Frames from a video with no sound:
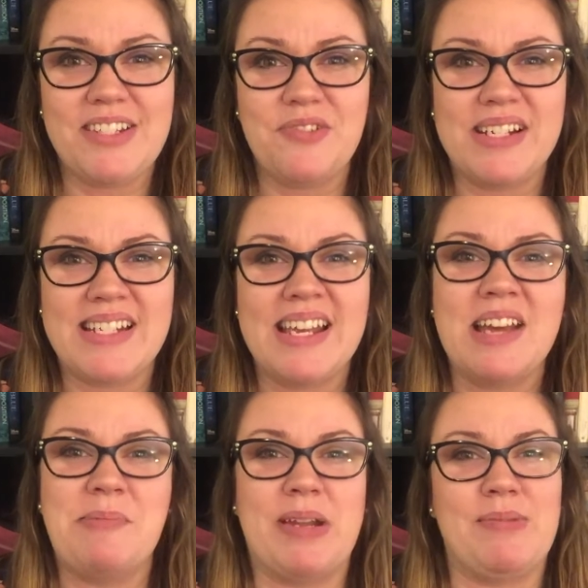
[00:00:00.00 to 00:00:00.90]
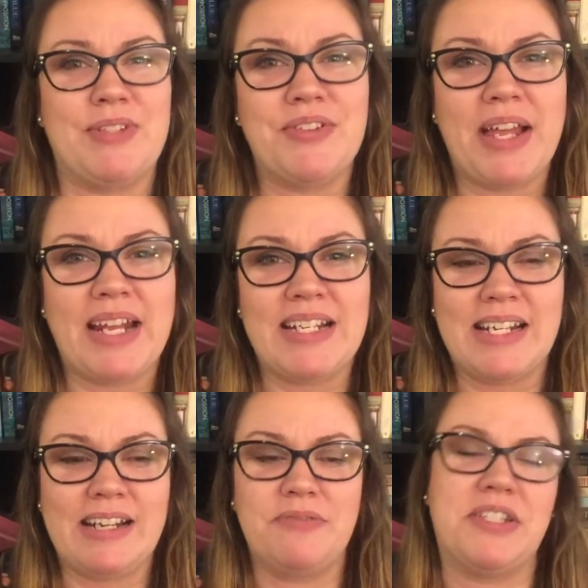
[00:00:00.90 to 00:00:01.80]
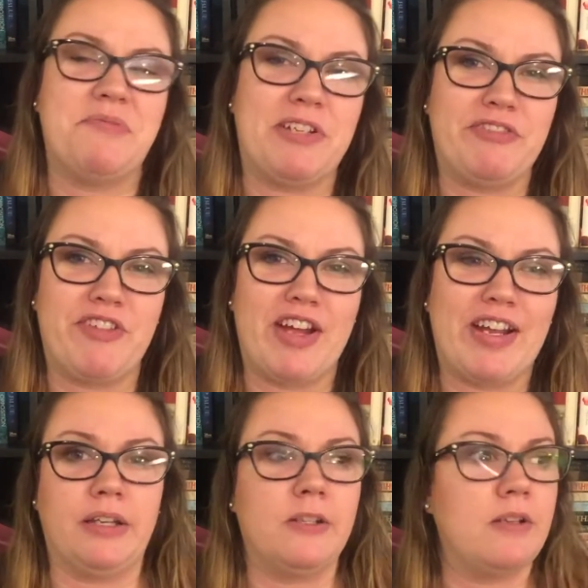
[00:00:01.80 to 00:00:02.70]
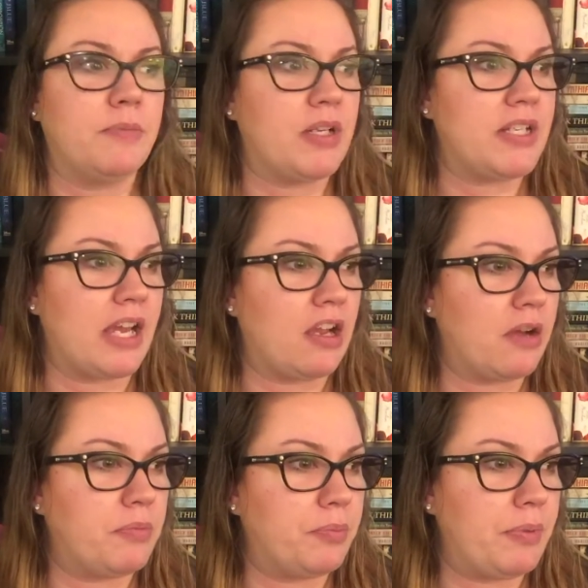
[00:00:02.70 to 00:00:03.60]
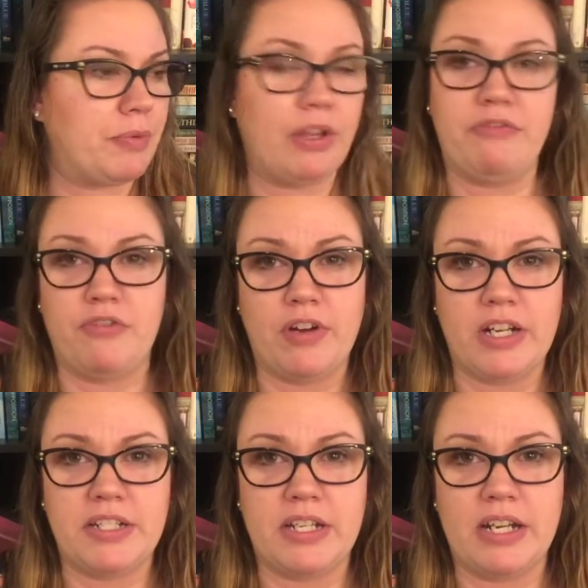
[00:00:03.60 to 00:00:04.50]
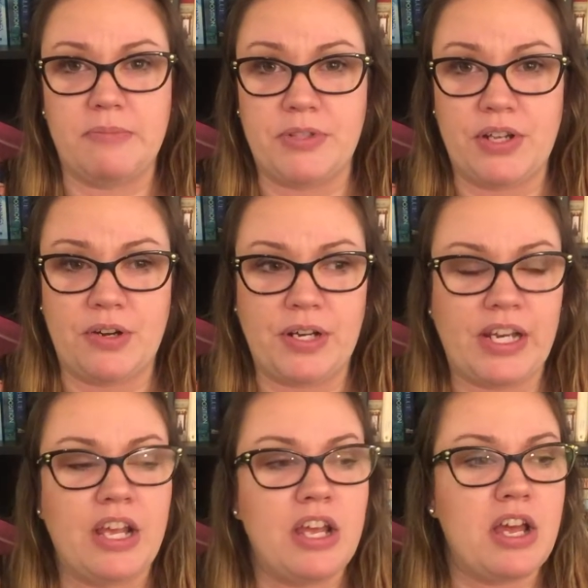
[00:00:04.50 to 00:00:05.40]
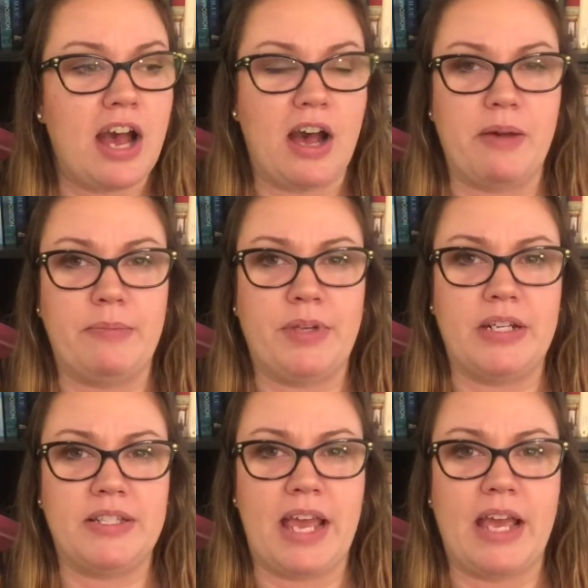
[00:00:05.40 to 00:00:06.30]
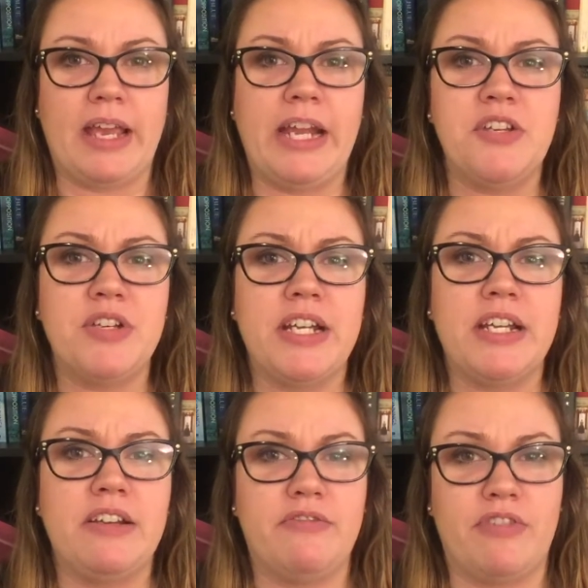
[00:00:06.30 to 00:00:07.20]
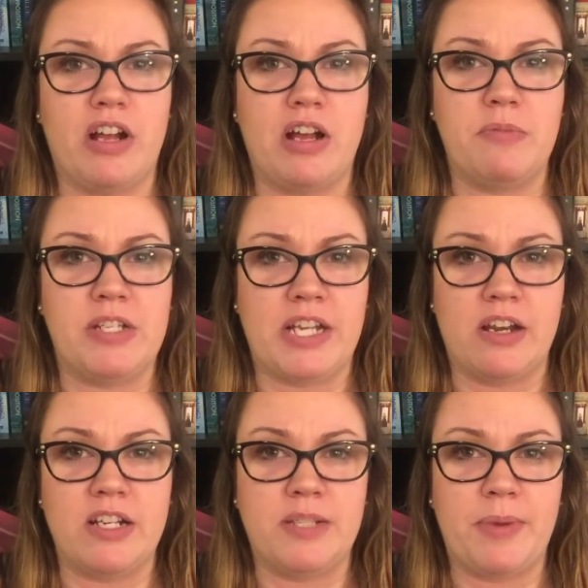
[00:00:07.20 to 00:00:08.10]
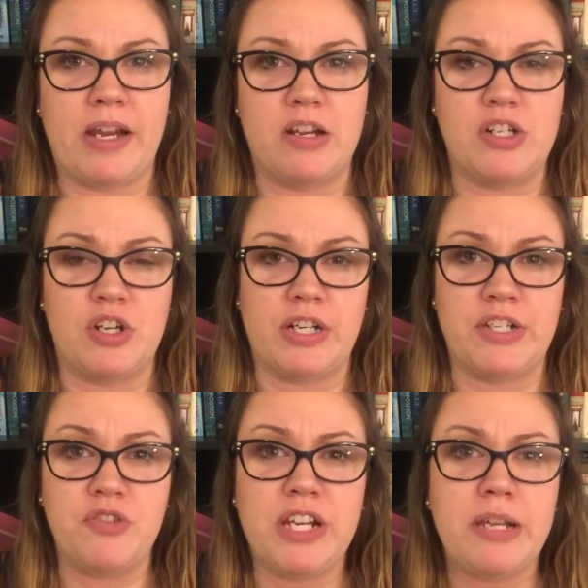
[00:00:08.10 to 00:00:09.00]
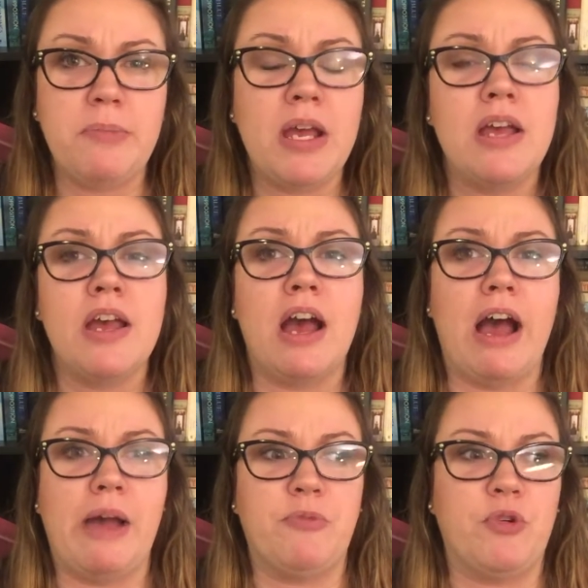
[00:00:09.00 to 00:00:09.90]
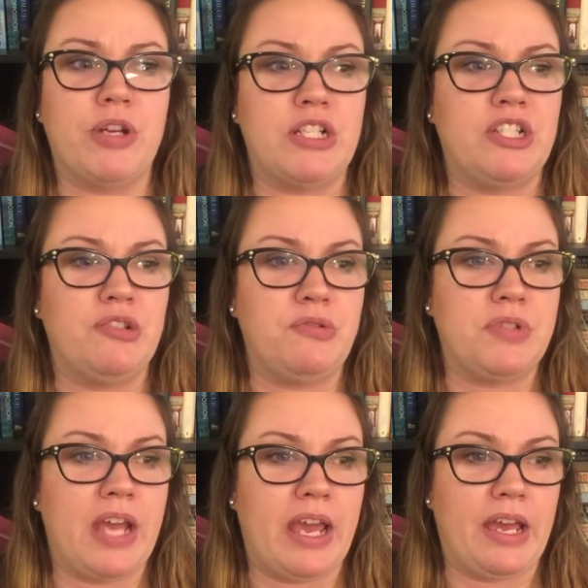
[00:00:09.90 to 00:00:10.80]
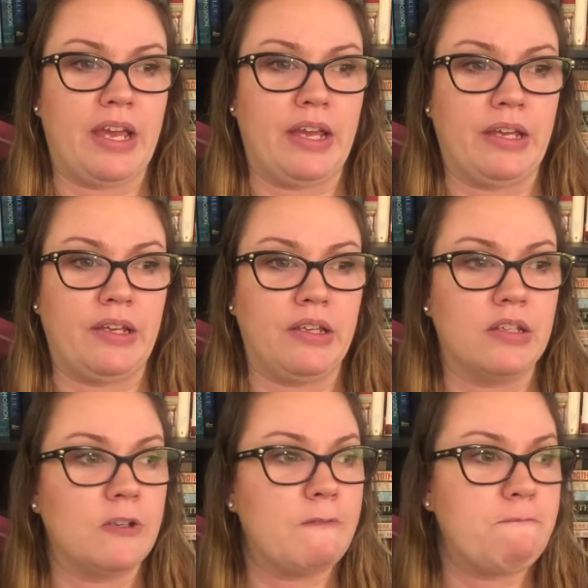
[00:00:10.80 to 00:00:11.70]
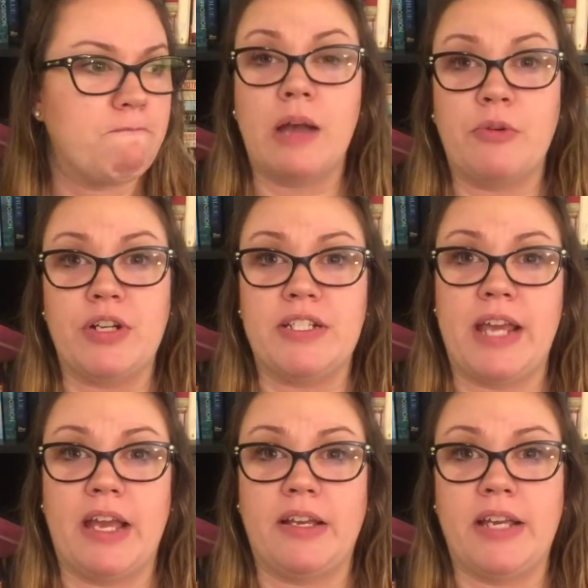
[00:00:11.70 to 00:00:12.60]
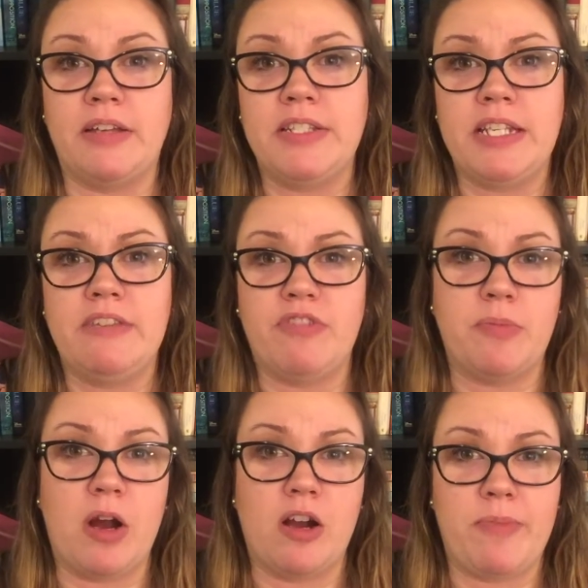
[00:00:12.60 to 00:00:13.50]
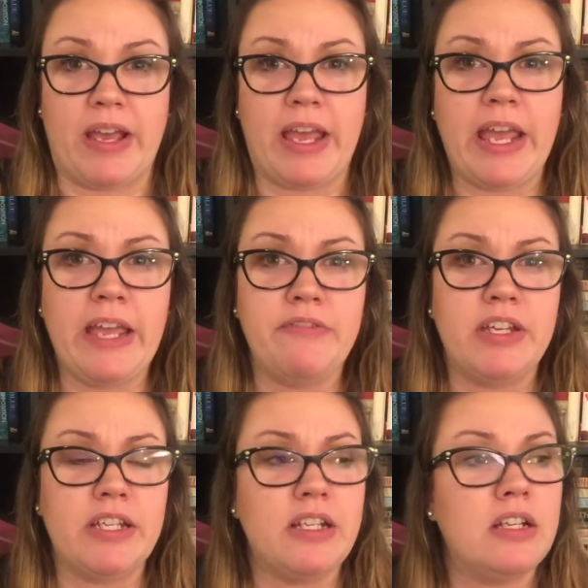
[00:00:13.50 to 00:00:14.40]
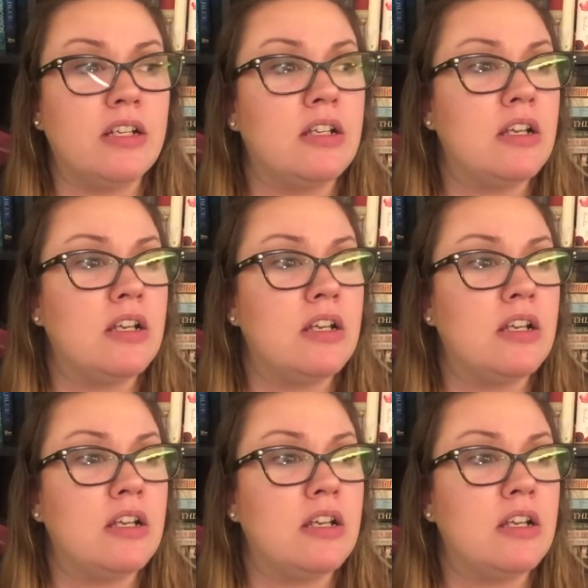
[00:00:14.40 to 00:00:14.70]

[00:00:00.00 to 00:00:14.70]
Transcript: to it, but I'm so glad I did it. It was so much fun. I'm going to tag a couple people. If you've already done it, I'm sorry. Uh, I'm going to tag Adrianne from Share, Inspire, Journey, Dream. I'm going to tag I'm going to tag Kelsey from Hardback Haven.